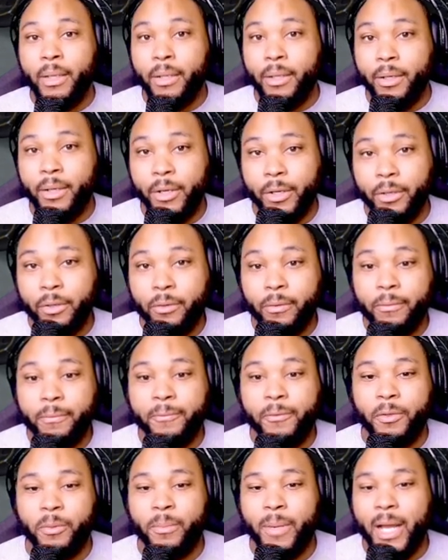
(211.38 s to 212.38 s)
New
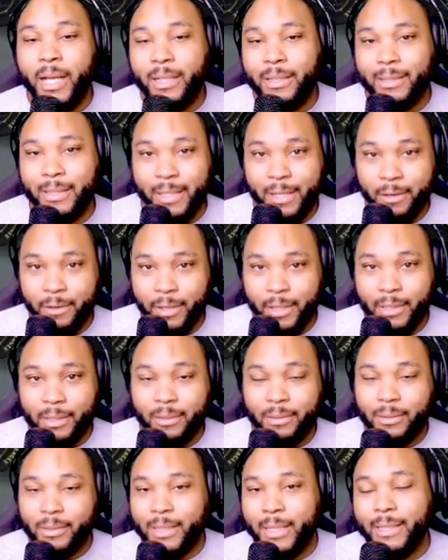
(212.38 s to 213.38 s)
for my series,
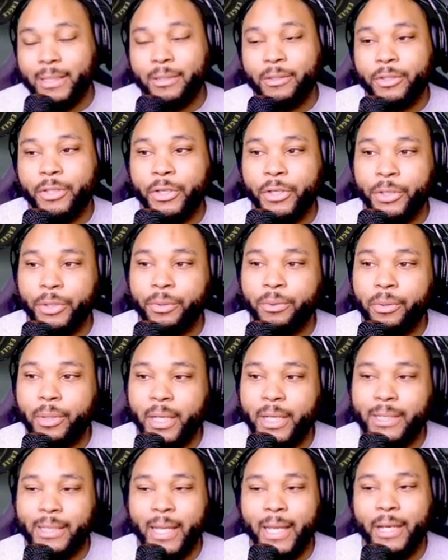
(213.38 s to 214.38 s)
season two,
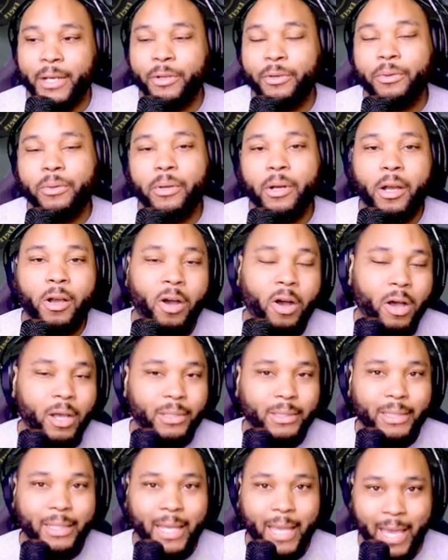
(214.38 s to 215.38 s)
is a new
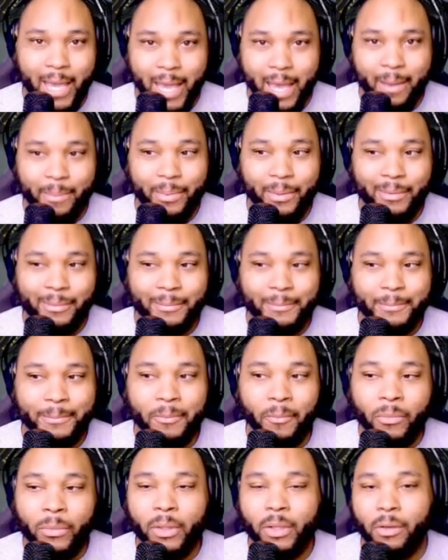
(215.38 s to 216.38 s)
cost cap.
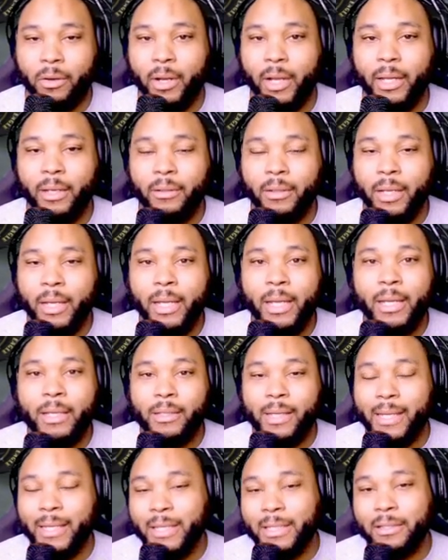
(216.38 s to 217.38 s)
All right.
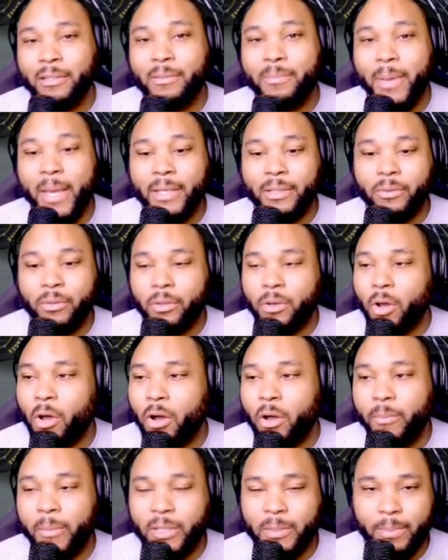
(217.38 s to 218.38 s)
And this is based on
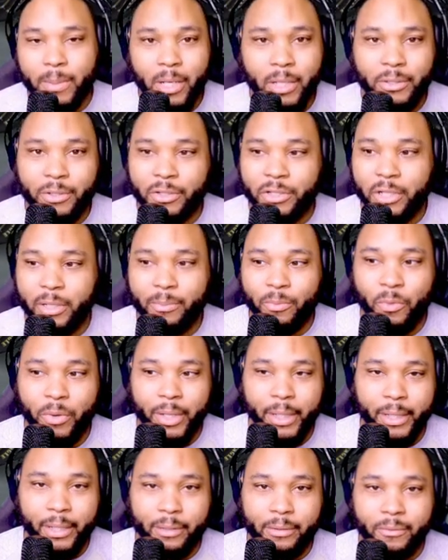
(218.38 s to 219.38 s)
all my sponsorship
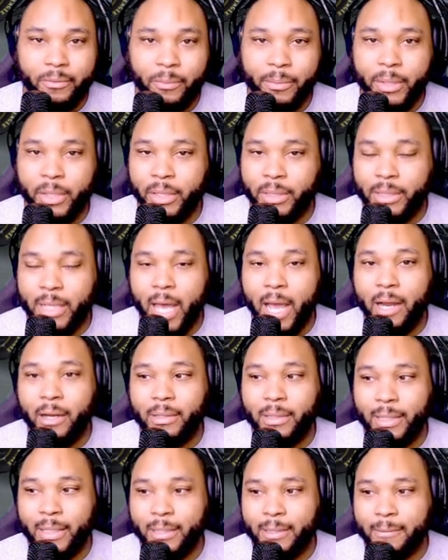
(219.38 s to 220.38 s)
winnings from the entire
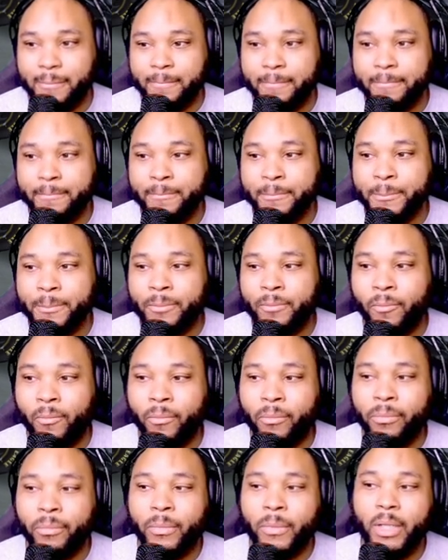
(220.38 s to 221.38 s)
season.
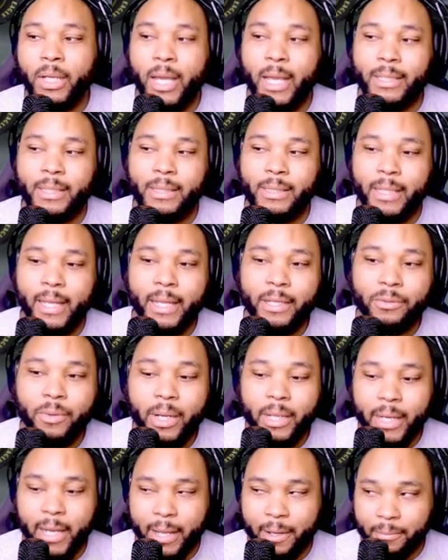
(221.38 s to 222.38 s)
As it stands
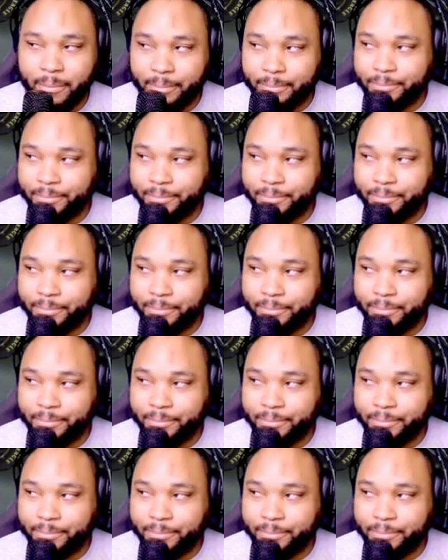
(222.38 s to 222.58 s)
right now,